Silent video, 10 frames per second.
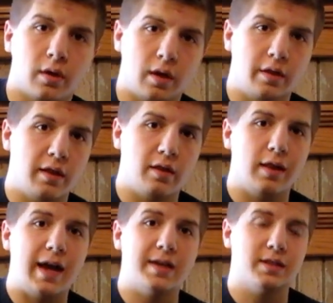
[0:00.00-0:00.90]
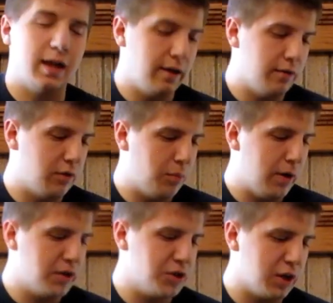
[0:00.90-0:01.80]
And then the last line of the
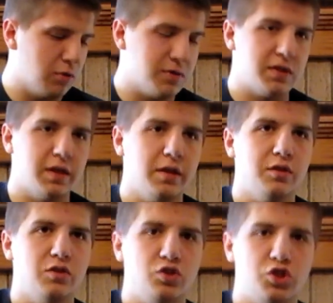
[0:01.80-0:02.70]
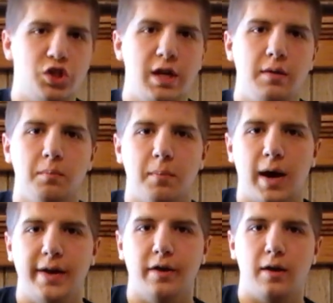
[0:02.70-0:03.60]
bridge, it goes to G
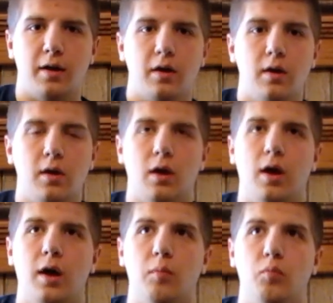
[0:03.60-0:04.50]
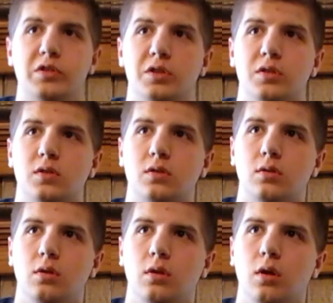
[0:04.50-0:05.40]
minor, which is,
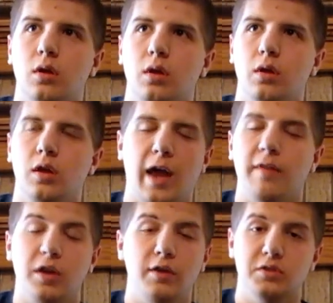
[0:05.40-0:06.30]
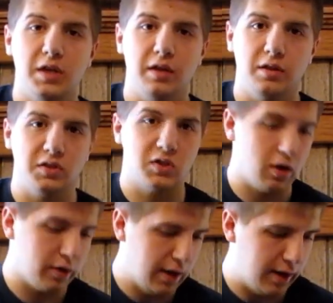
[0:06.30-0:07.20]
you haven't used it in the
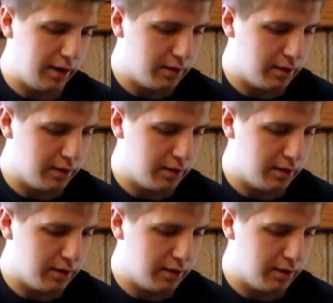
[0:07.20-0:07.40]
song yet.